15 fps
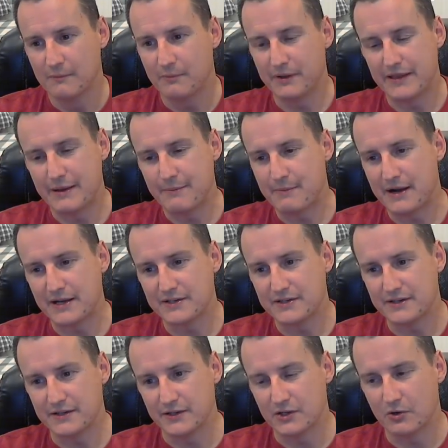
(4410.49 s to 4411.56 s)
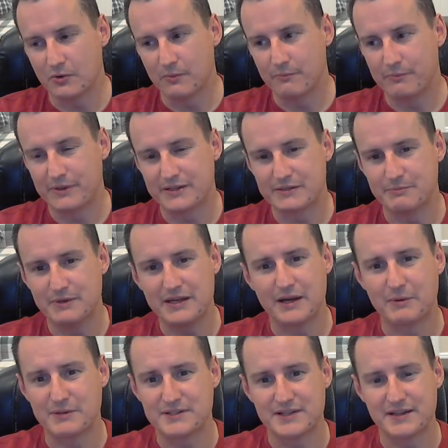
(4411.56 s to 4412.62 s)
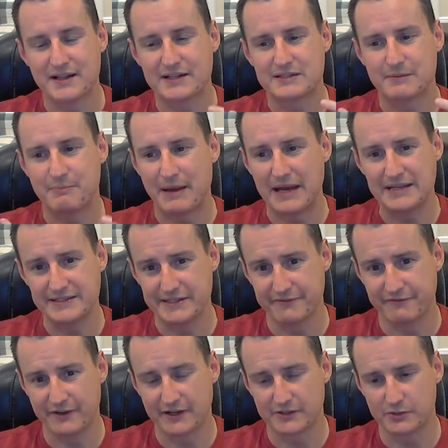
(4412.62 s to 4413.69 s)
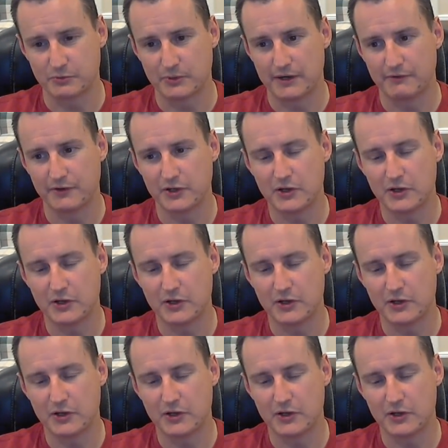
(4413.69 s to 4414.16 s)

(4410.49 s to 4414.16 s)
But they might, but to me, I would say that's a paint defect or whatever.